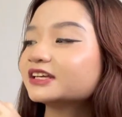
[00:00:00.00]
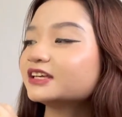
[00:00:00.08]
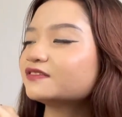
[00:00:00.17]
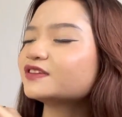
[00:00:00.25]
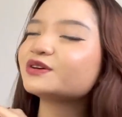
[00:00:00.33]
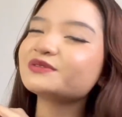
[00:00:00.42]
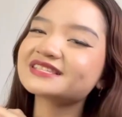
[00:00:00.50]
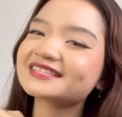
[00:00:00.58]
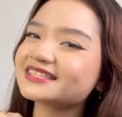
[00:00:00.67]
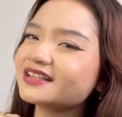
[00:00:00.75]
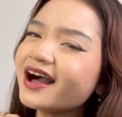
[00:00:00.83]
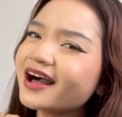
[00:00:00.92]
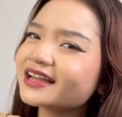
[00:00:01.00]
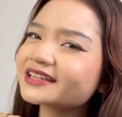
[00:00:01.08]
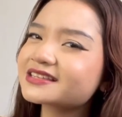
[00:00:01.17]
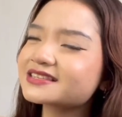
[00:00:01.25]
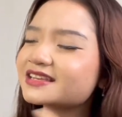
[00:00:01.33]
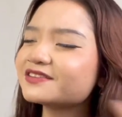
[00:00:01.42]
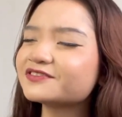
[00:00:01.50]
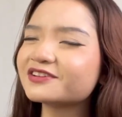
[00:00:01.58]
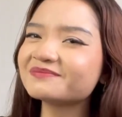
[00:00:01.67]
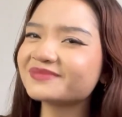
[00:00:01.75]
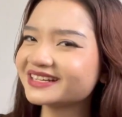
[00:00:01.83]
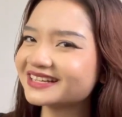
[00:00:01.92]
even though it's not. Save your
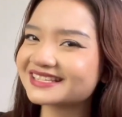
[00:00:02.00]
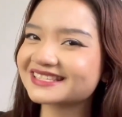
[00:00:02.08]
money,